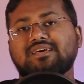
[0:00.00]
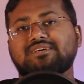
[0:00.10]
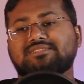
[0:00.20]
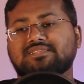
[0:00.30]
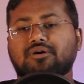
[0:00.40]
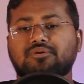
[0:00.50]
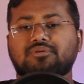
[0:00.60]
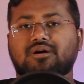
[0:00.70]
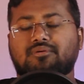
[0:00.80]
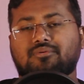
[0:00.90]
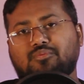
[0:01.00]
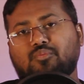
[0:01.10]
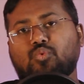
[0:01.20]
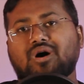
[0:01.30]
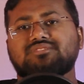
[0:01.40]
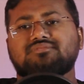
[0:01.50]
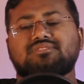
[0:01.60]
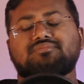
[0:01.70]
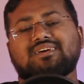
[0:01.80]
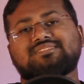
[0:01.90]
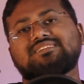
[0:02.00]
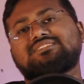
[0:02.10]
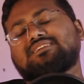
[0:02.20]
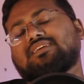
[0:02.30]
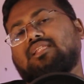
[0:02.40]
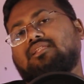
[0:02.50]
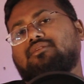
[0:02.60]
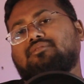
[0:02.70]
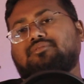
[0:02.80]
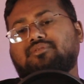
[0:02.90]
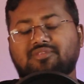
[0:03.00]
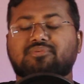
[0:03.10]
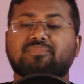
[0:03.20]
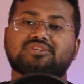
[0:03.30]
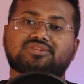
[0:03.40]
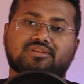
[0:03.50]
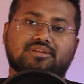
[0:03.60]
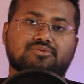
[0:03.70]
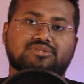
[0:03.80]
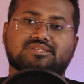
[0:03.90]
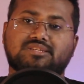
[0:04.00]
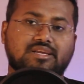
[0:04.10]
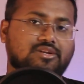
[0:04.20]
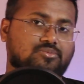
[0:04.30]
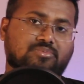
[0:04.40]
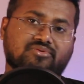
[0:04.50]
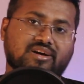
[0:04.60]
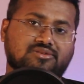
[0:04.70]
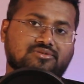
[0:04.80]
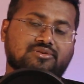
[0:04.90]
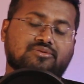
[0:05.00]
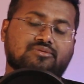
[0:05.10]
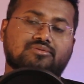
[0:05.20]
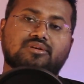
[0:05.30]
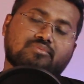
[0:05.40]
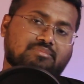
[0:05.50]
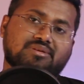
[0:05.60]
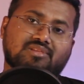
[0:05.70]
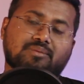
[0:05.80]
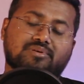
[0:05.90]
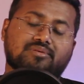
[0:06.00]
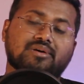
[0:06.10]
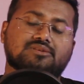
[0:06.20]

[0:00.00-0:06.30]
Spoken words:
So what are the essential information you just need to provide to your web developer?